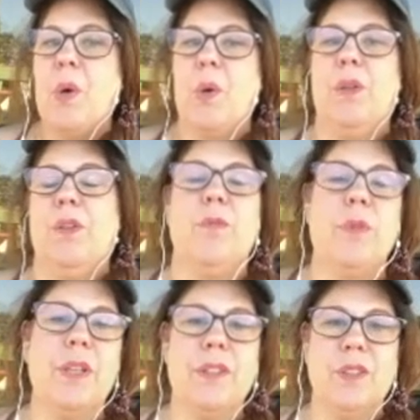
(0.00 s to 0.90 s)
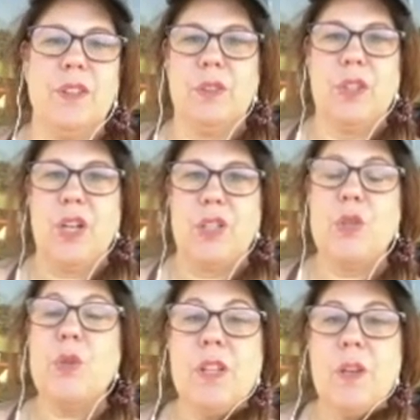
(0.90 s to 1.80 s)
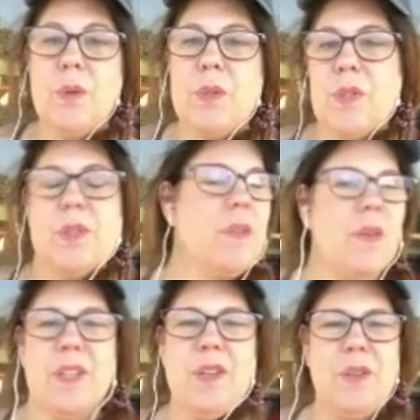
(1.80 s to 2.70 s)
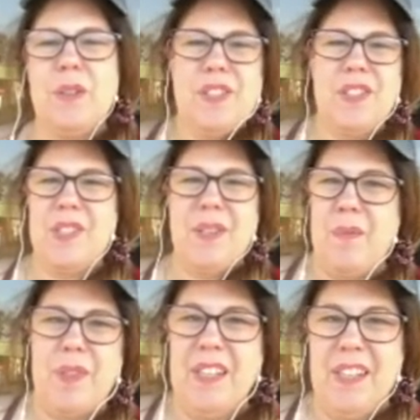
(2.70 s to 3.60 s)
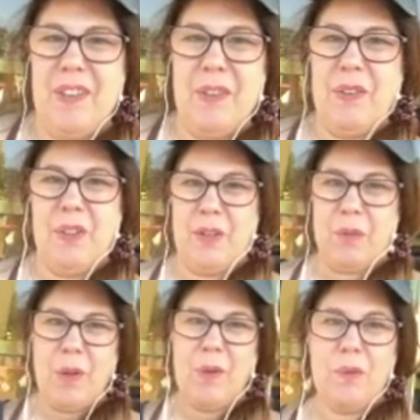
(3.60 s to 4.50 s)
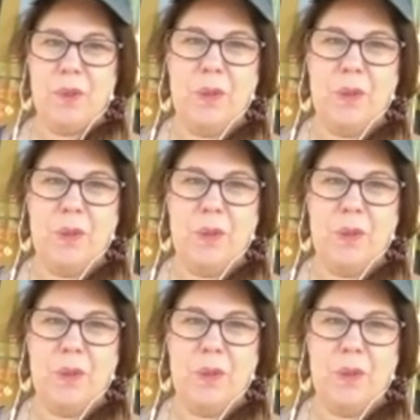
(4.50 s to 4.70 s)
or they'll bring their little dog too close, or so, it's just something, and you're like, whoa,